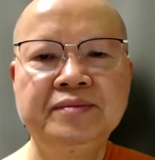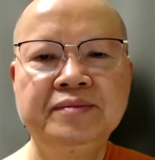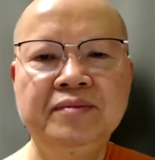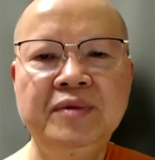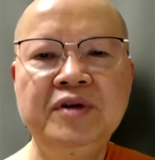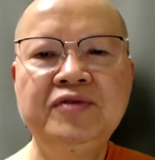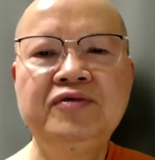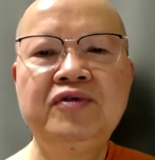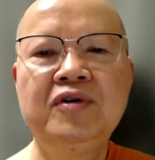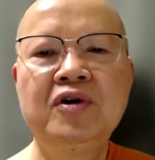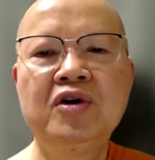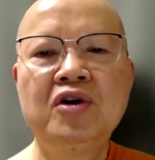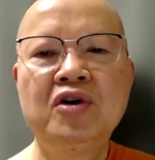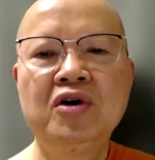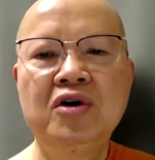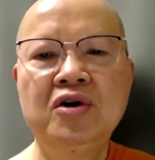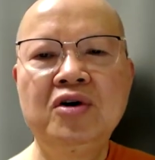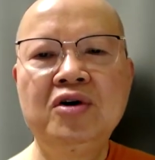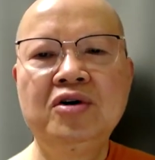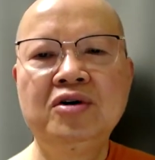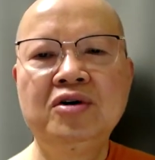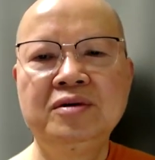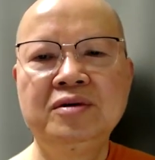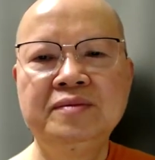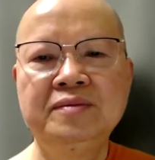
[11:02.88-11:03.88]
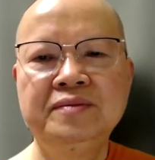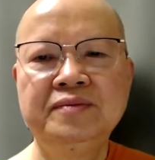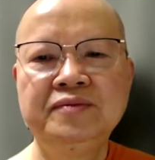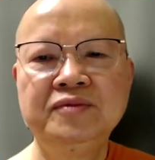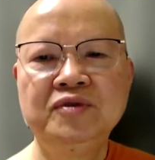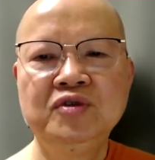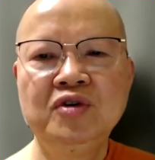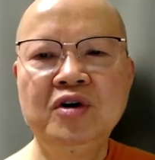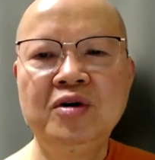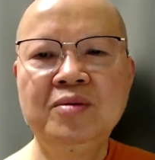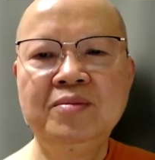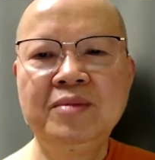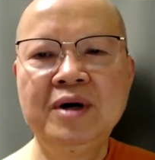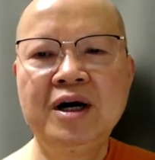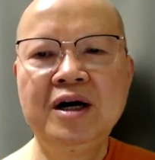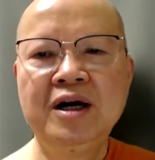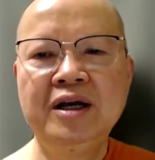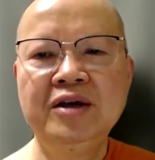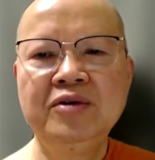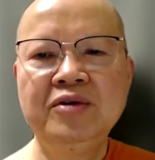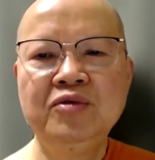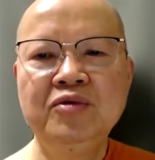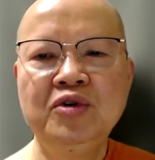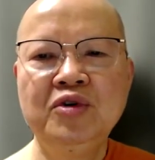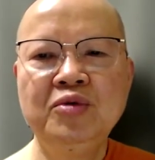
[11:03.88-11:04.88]
Before long, your
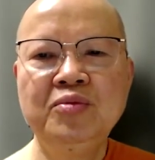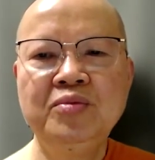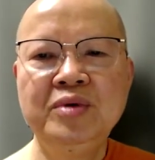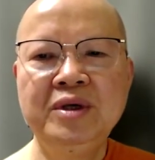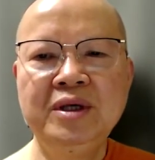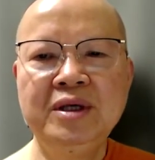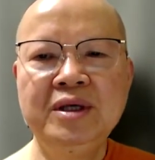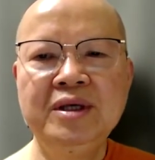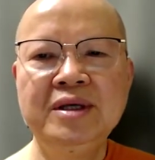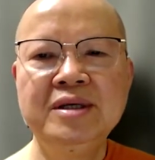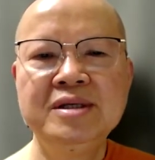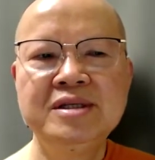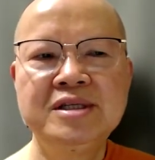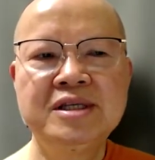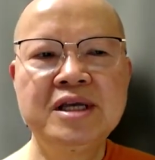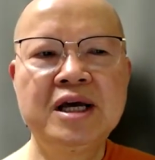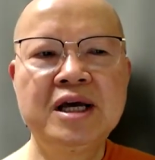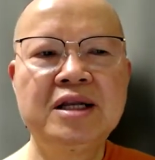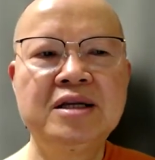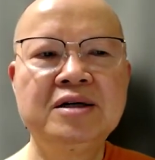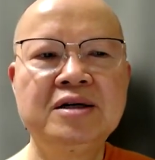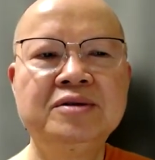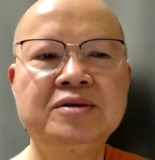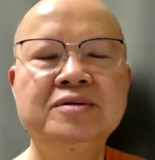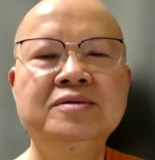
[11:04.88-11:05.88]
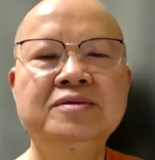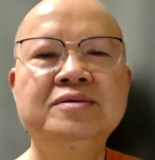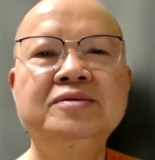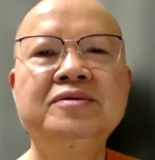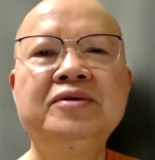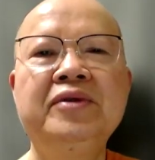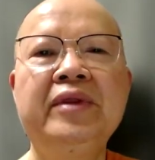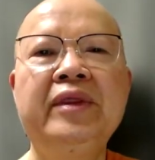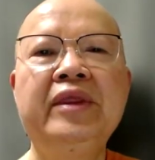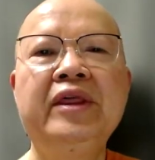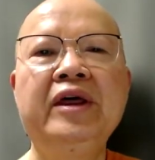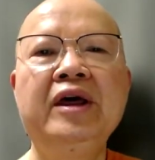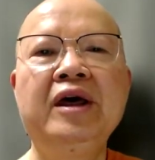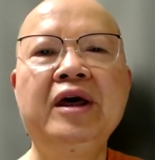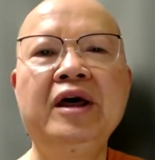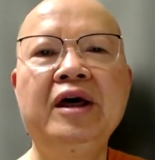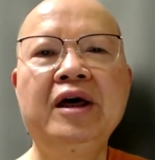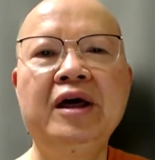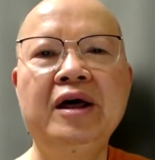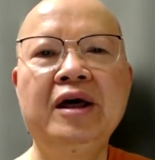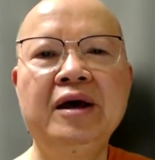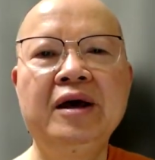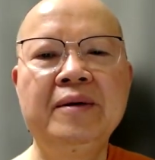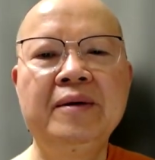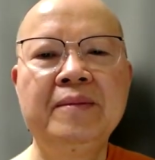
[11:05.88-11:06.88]
mind will be settled
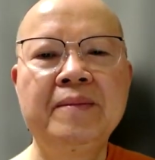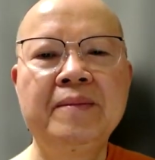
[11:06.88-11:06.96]
there.